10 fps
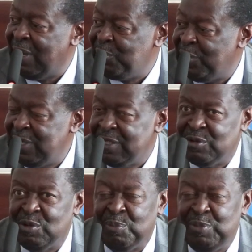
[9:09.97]
appraise
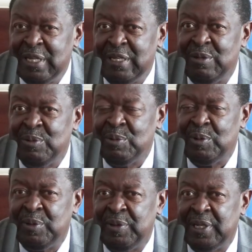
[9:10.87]
you, update
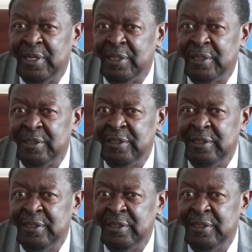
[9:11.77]
you on the